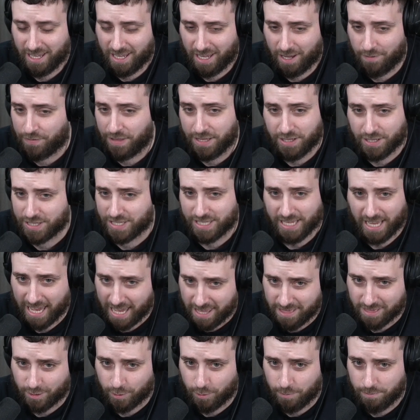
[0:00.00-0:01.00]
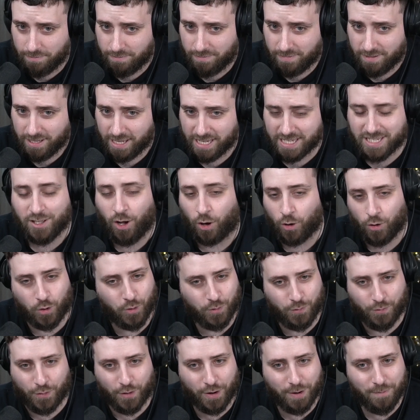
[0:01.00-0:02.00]
If it doesn't hit them, it's not good
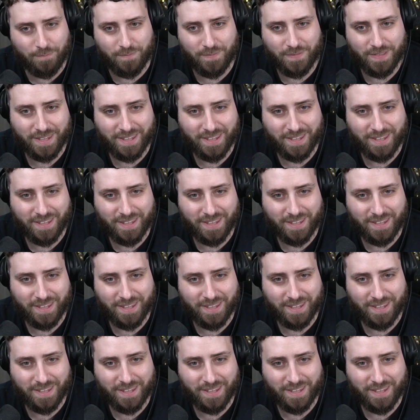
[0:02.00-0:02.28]
for him.